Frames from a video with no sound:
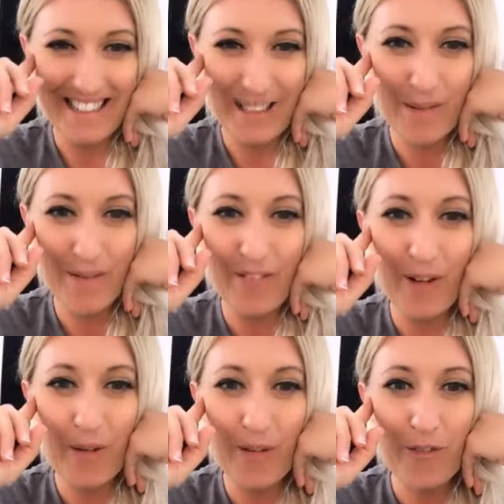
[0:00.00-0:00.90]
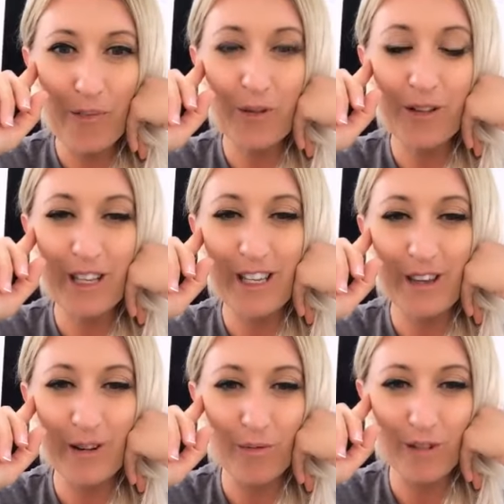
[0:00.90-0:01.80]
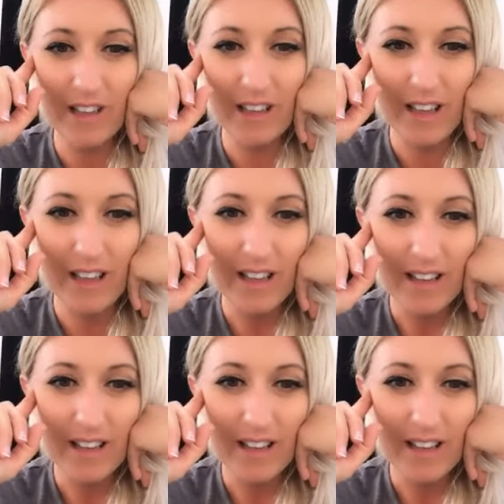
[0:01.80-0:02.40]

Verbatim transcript: You've been following for more than a year? Really?